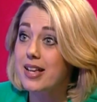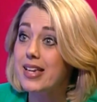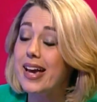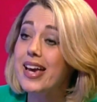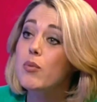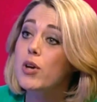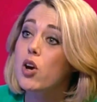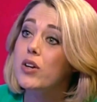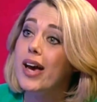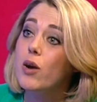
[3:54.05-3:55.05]
and yet here
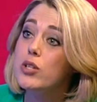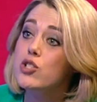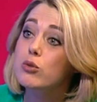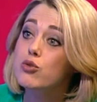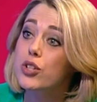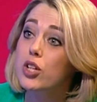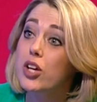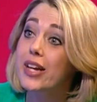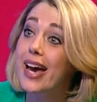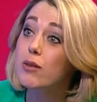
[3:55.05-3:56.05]
we are now with children
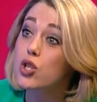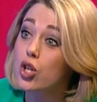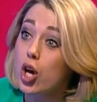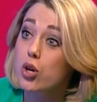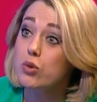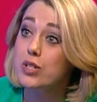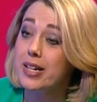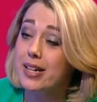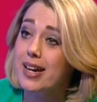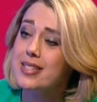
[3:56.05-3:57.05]
learning how to code
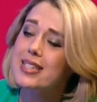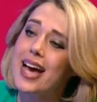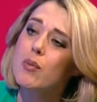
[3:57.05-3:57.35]
in classes.